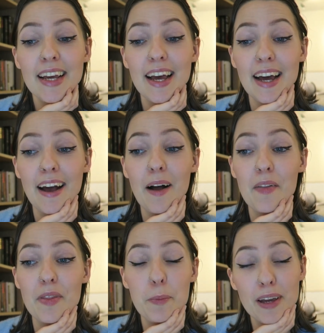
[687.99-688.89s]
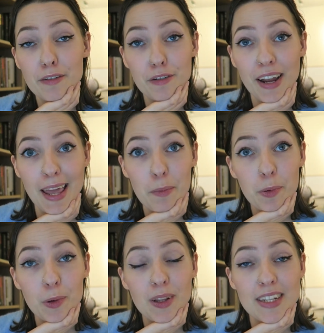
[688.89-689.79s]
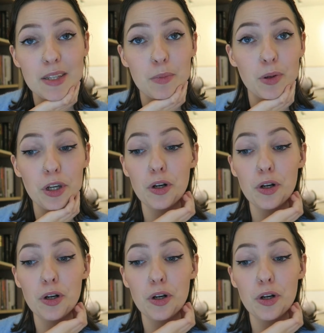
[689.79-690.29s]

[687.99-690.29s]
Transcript: the pick for April is a book